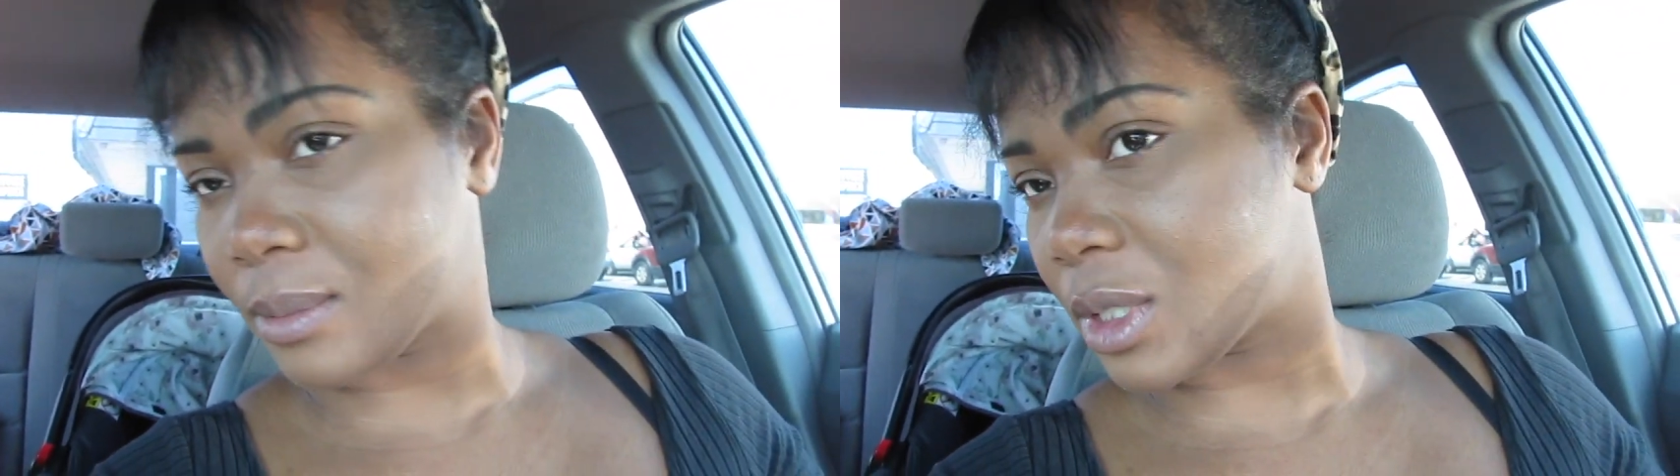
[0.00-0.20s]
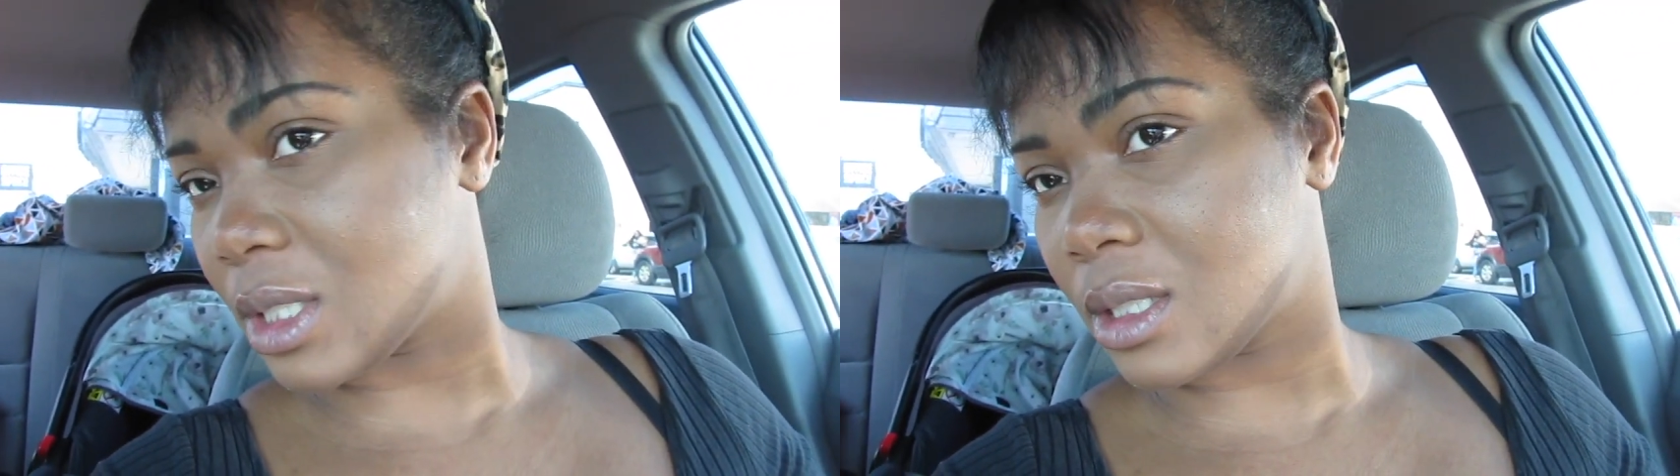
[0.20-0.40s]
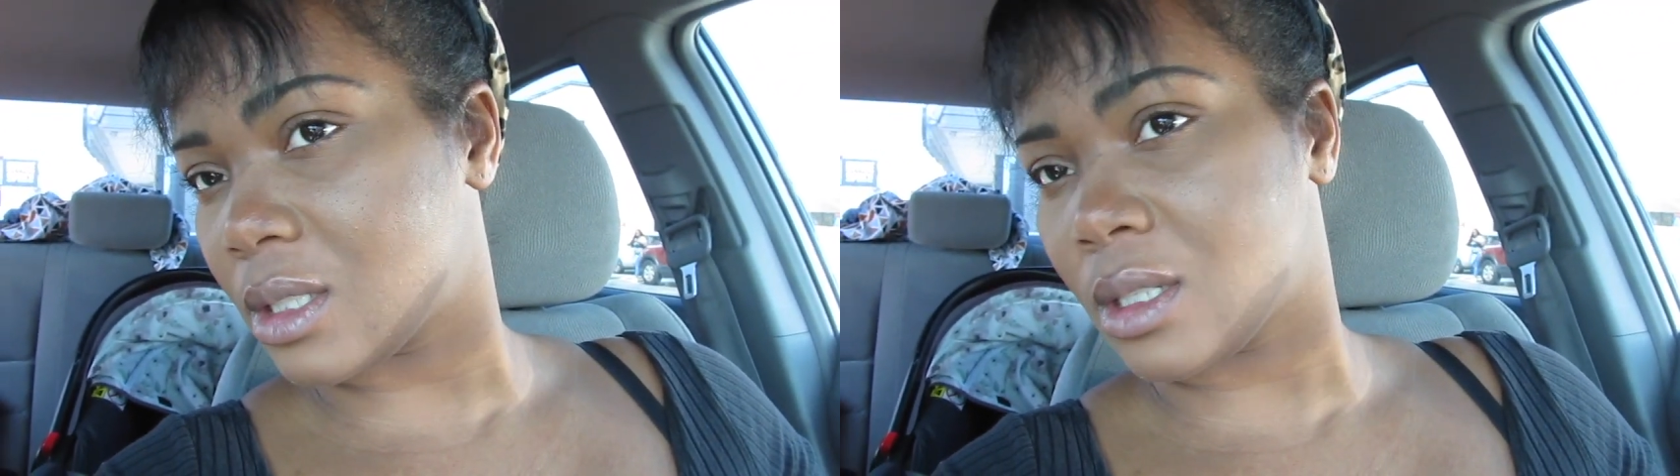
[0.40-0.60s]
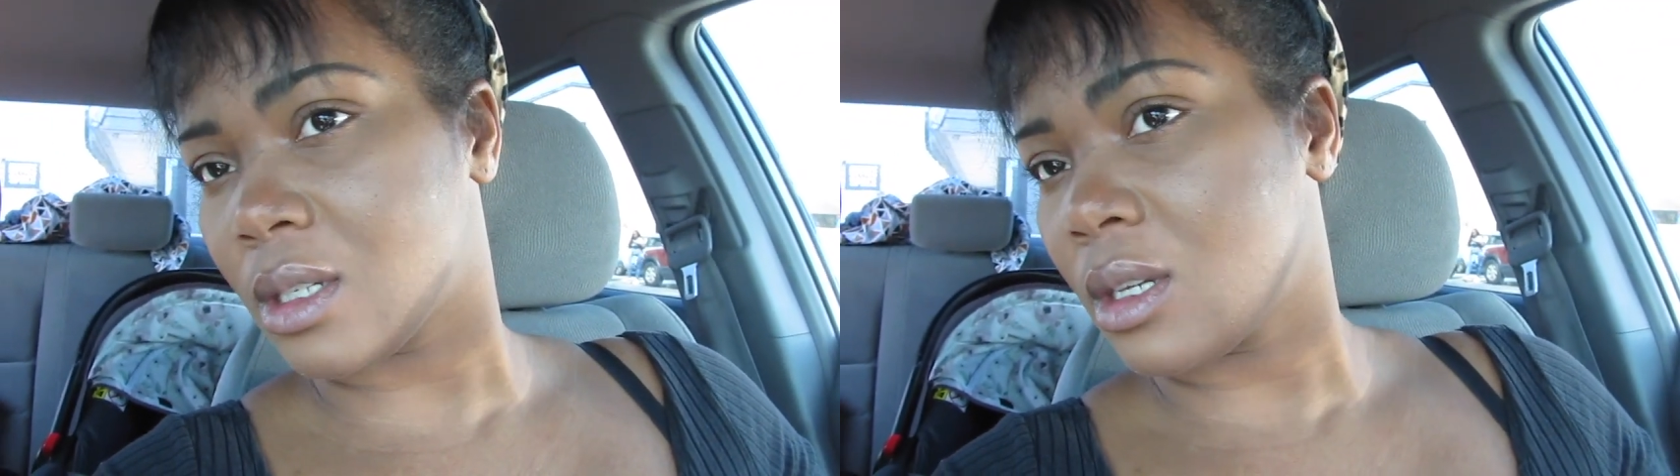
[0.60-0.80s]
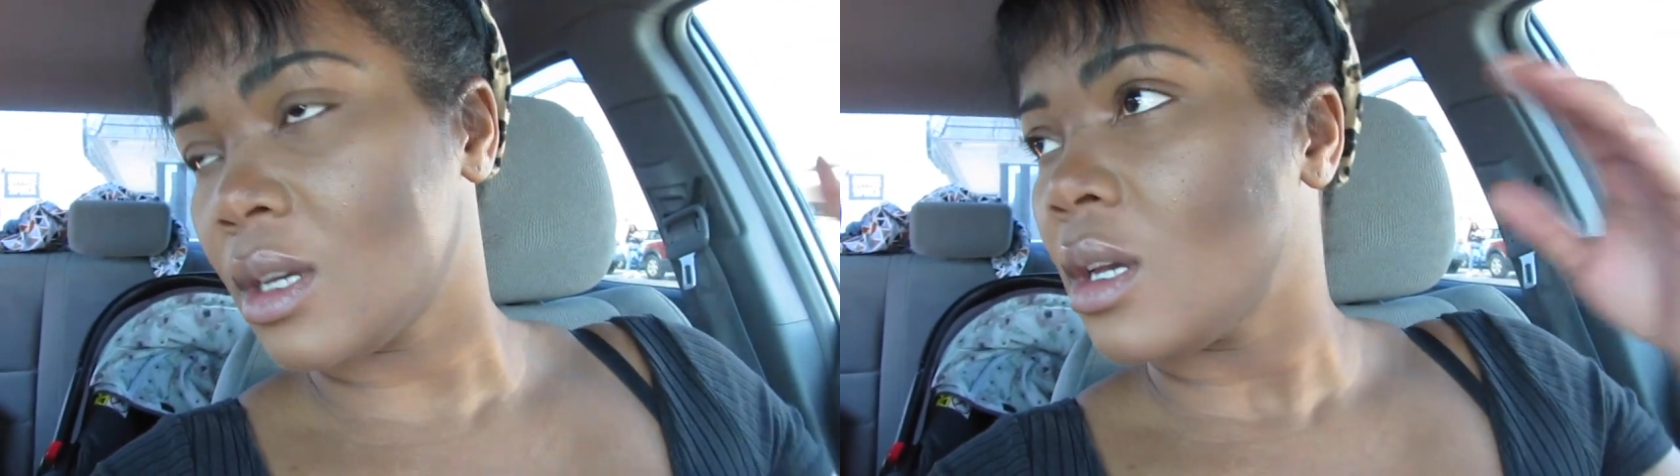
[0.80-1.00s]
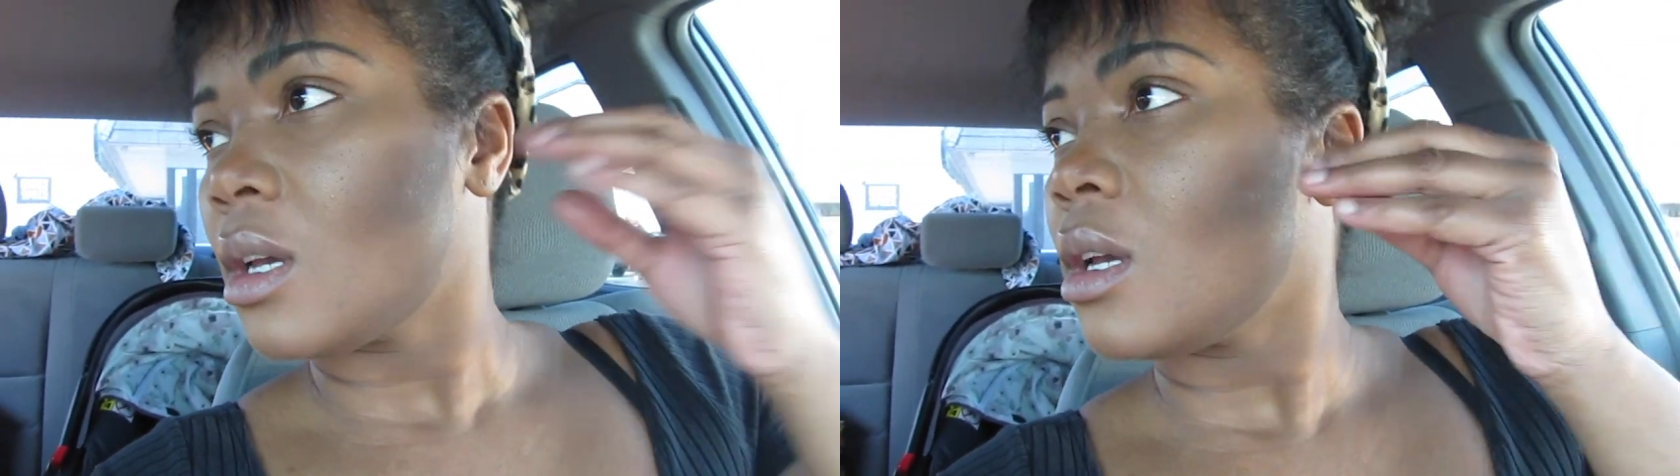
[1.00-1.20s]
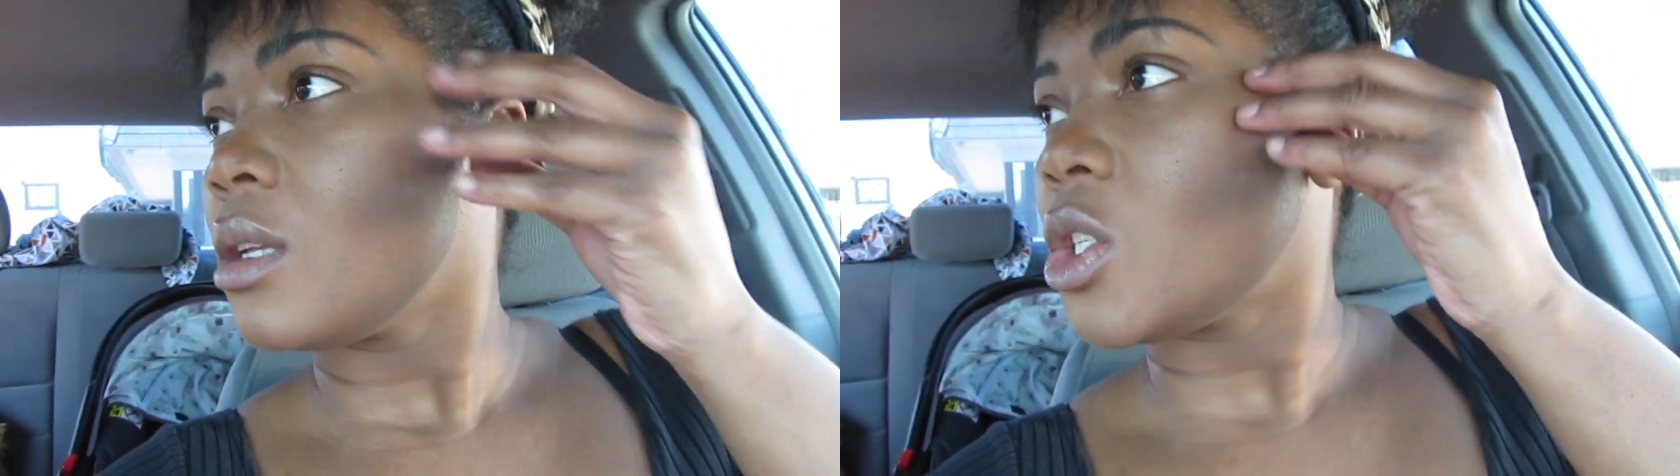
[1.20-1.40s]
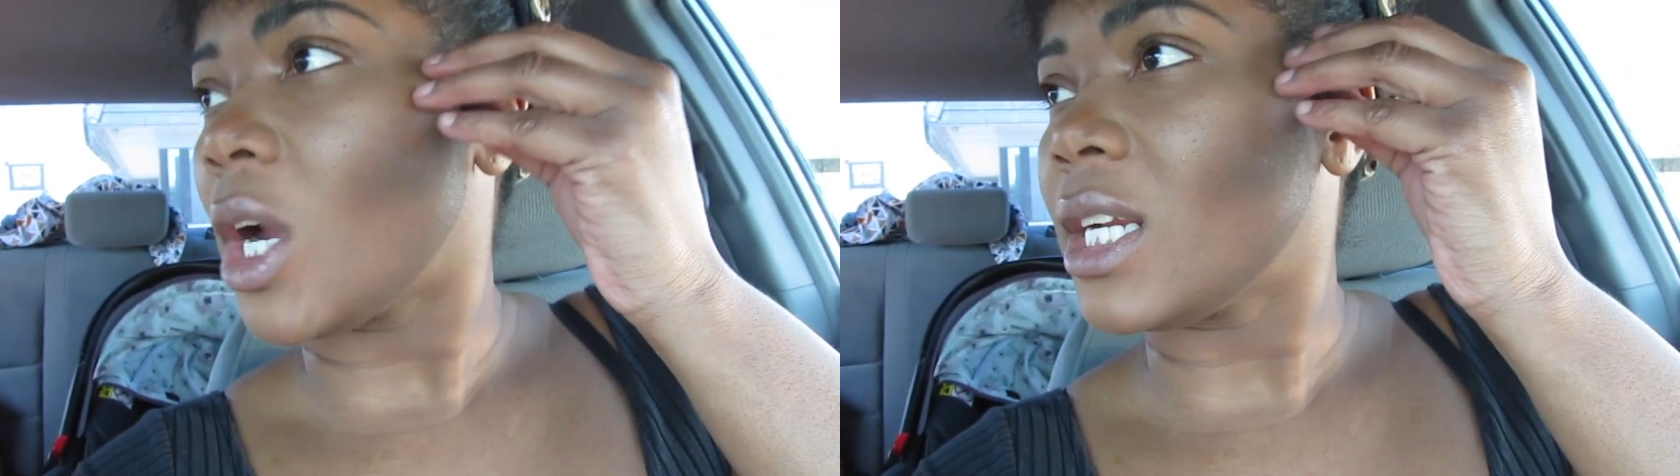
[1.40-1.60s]
I'm just
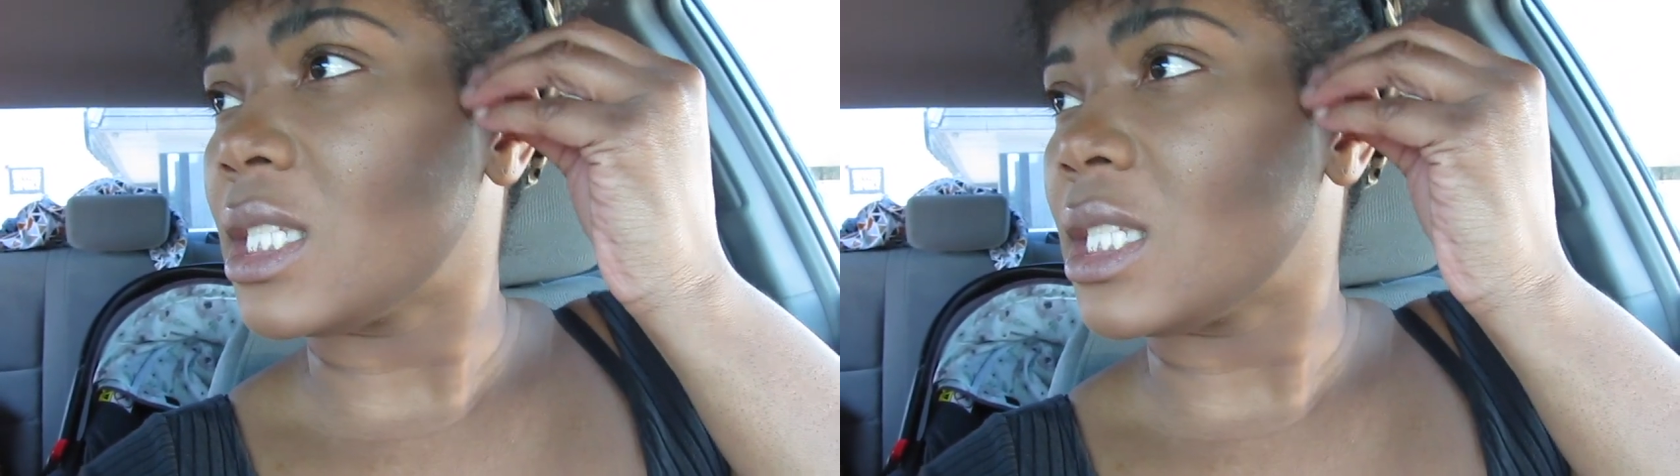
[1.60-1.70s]
trying